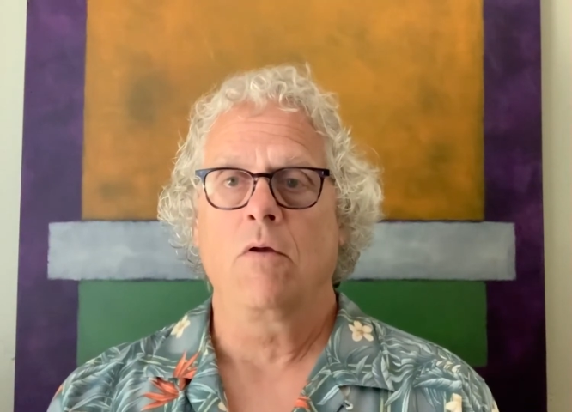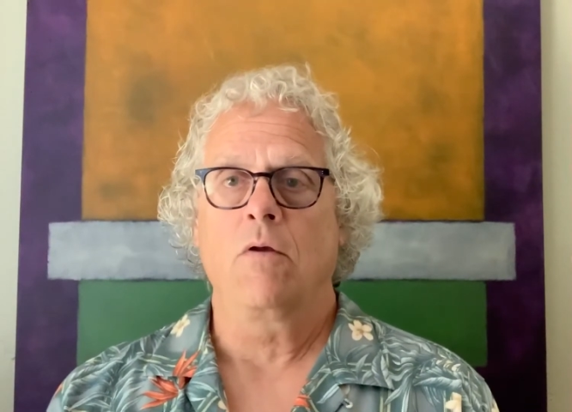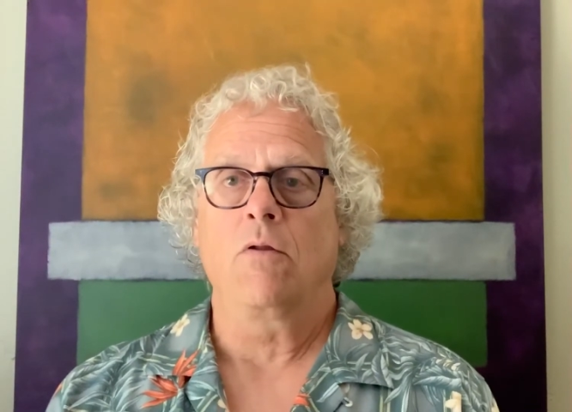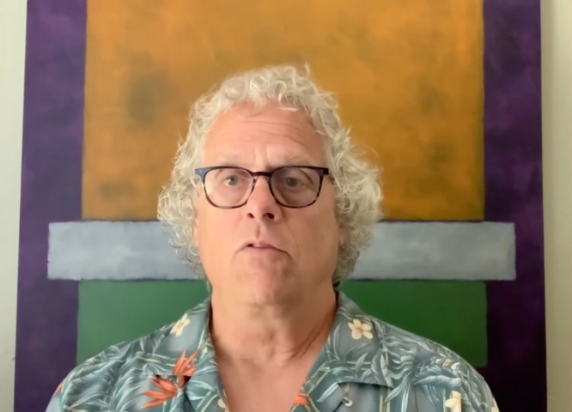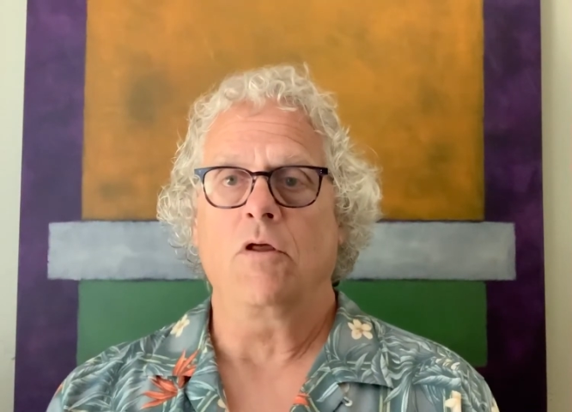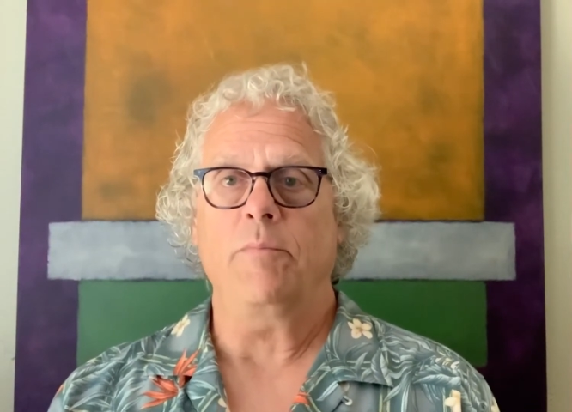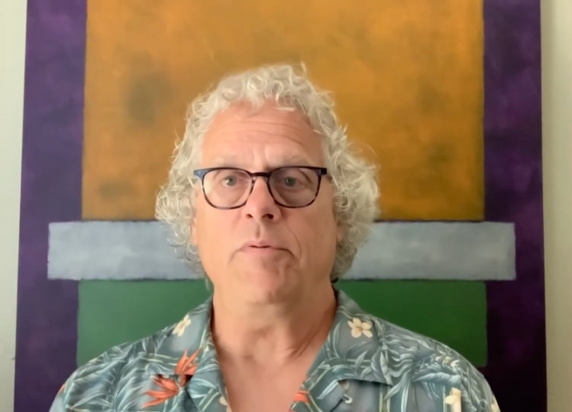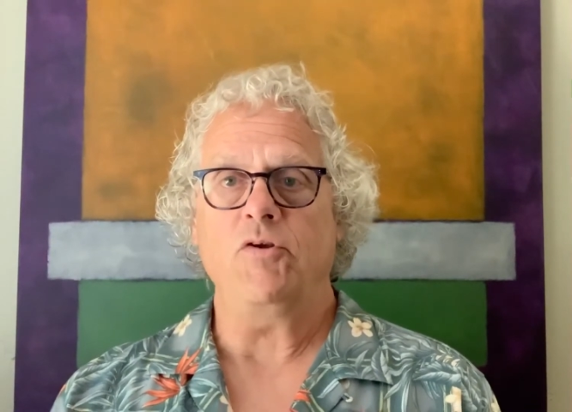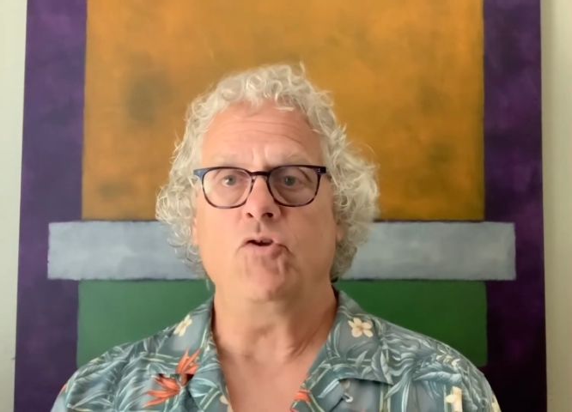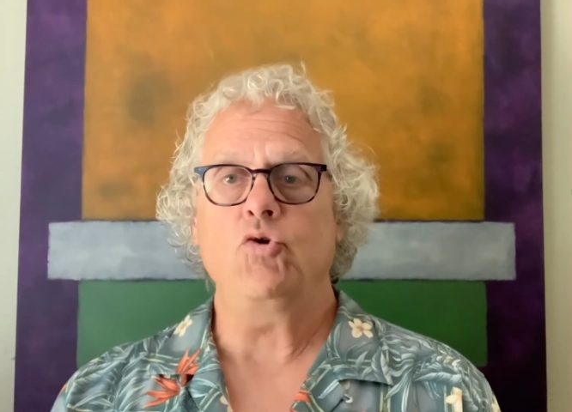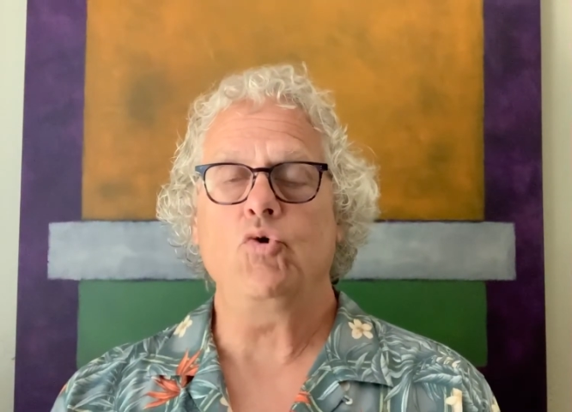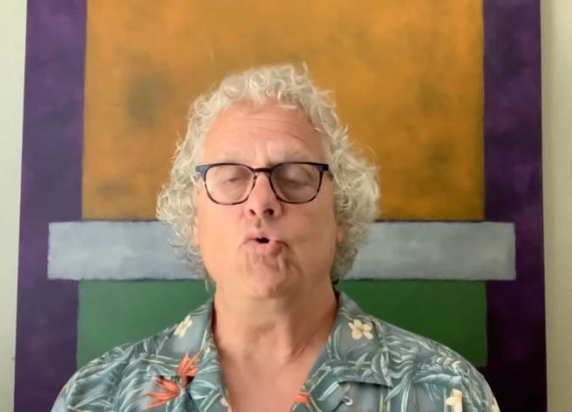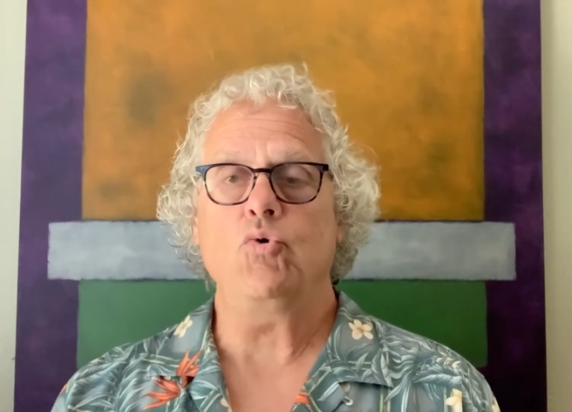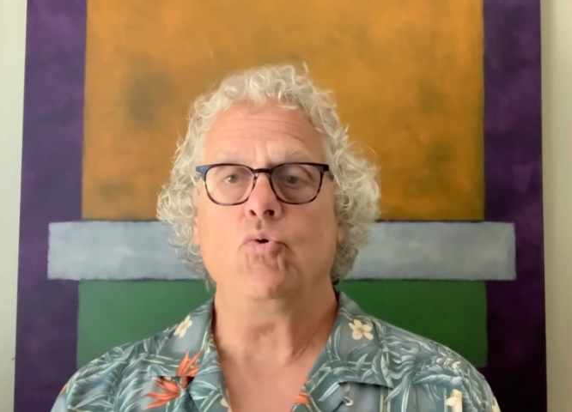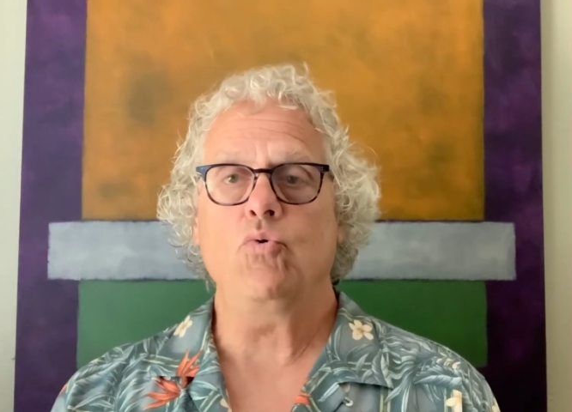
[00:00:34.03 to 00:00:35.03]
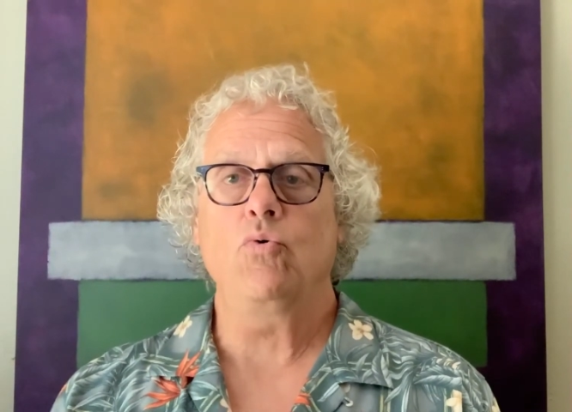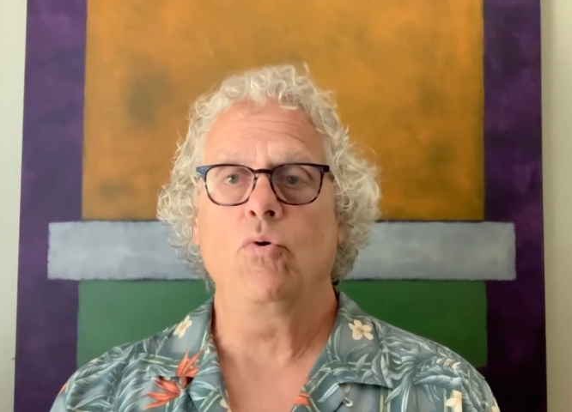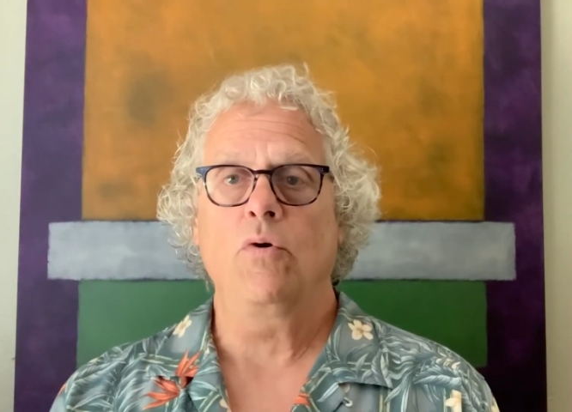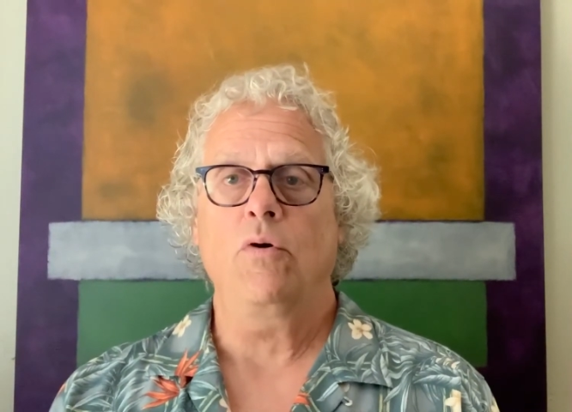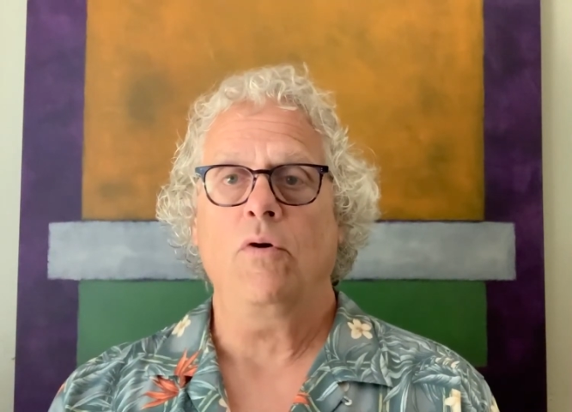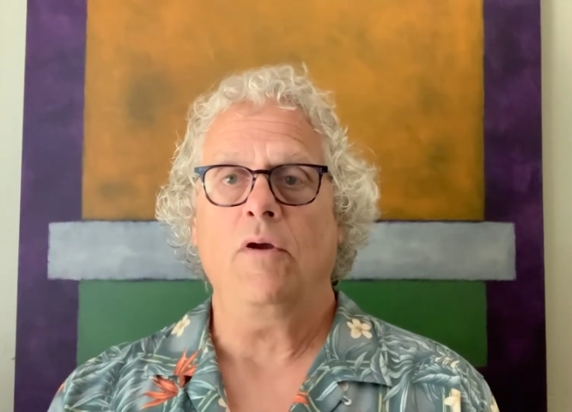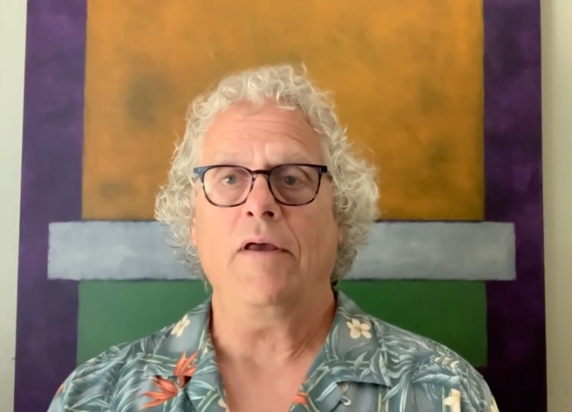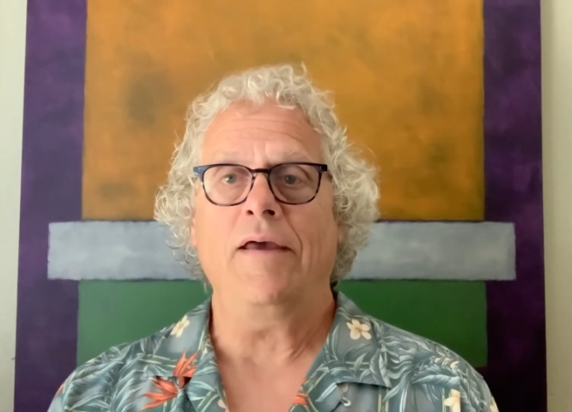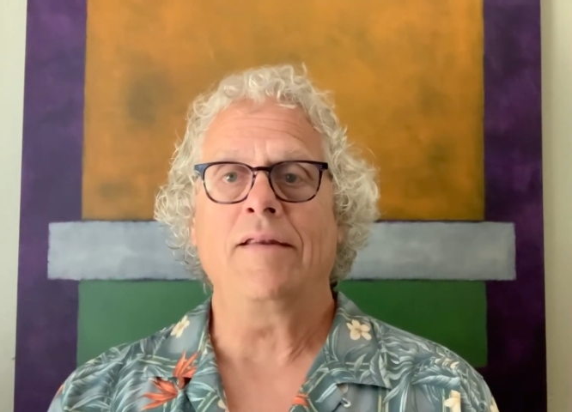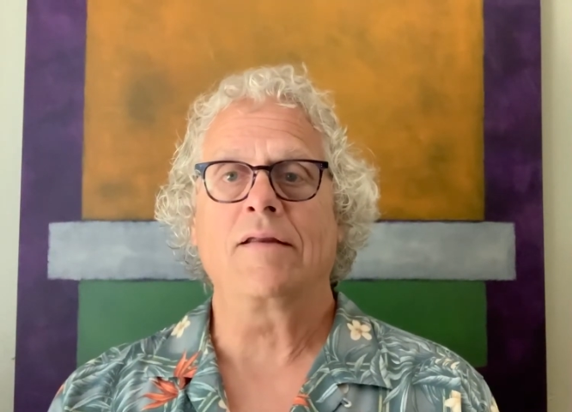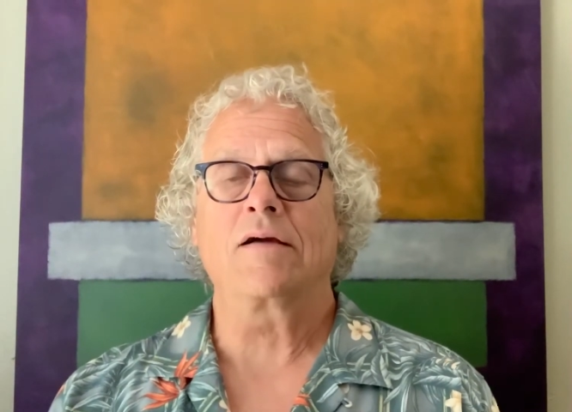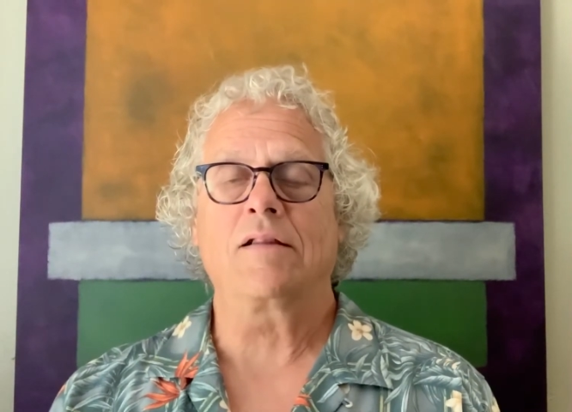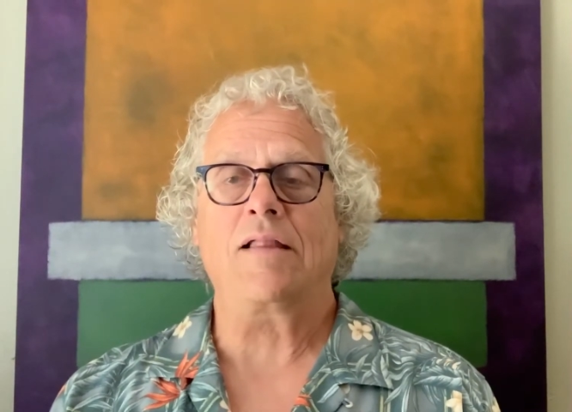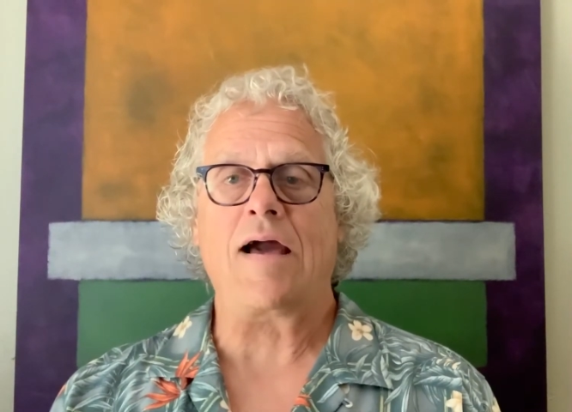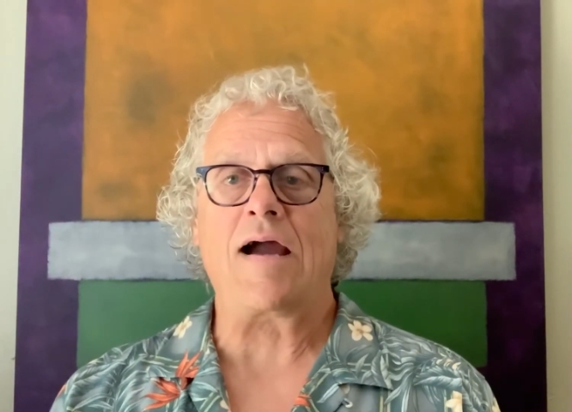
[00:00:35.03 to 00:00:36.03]
There'll be two
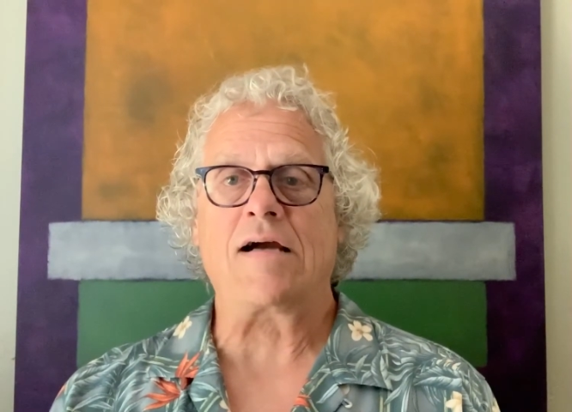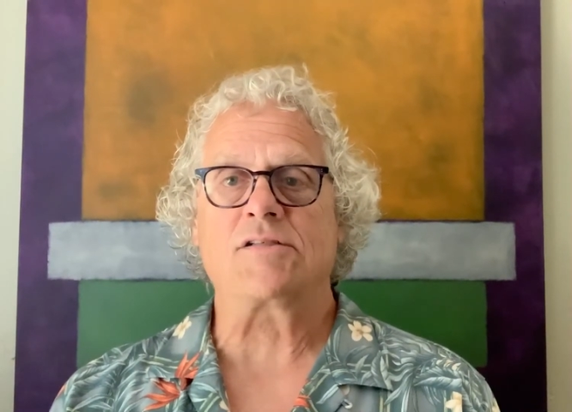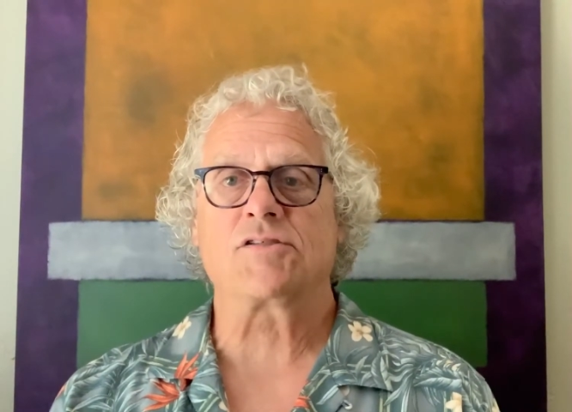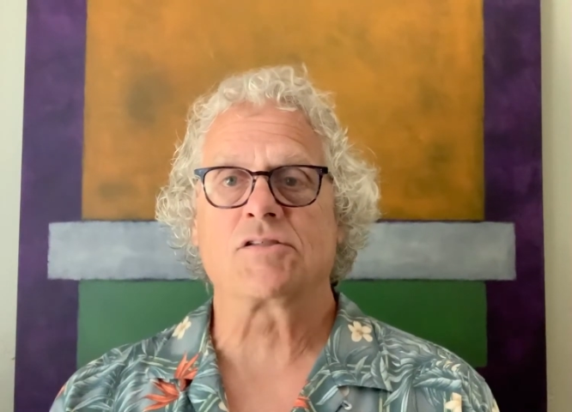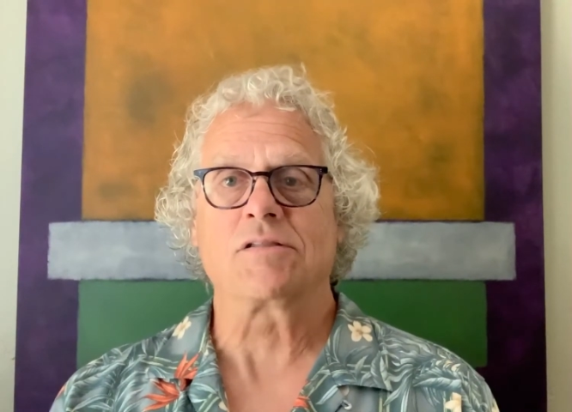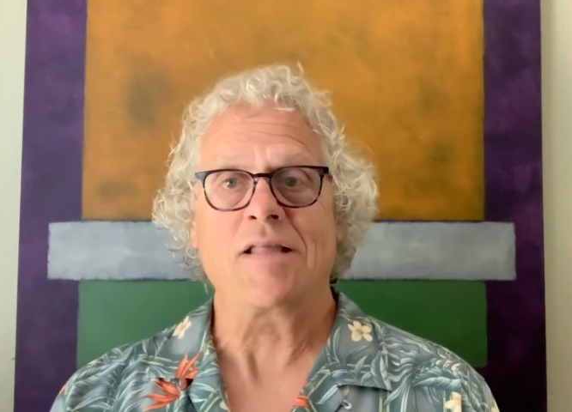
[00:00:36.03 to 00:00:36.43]
in-class